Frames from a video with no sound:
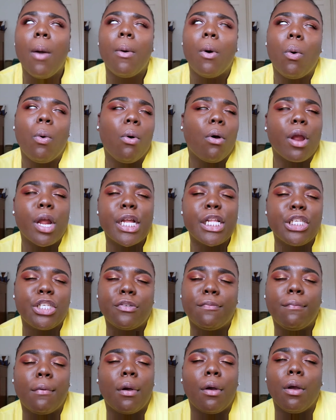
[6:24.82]
orange
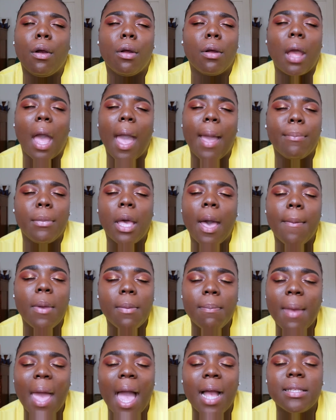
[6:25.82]
for I'm
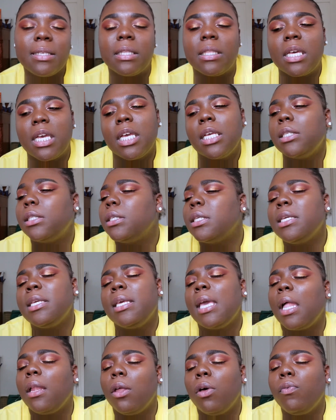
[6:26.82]
coming back to this,
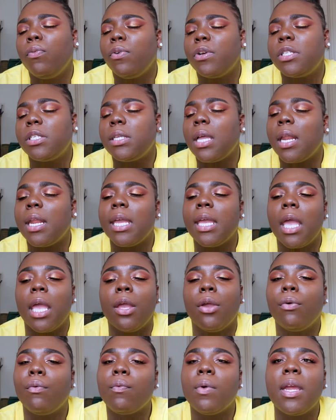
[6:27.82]
yellow for
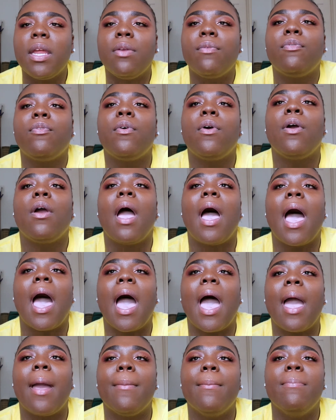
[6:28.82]
studying, green for
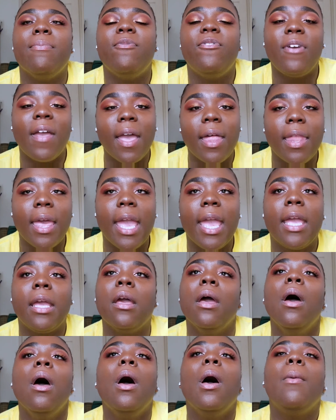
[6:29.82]
I'm
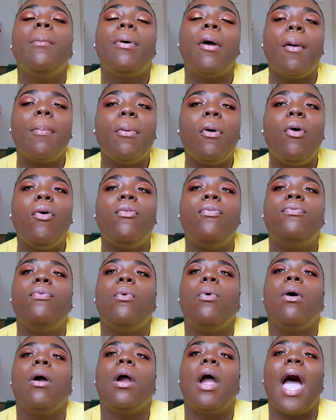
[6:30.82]
failing, purple
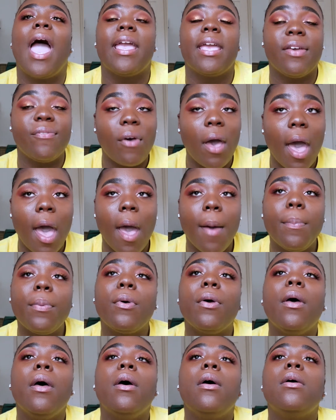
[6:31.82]
for I give
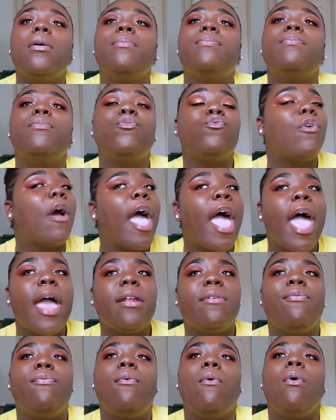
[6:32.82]
up,
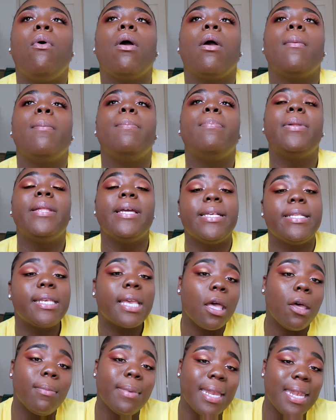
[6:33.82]
red for please
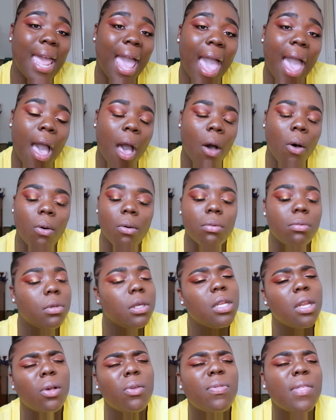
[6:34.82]
kill me now,
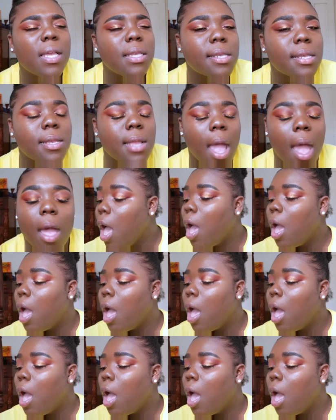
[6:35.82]
things like that.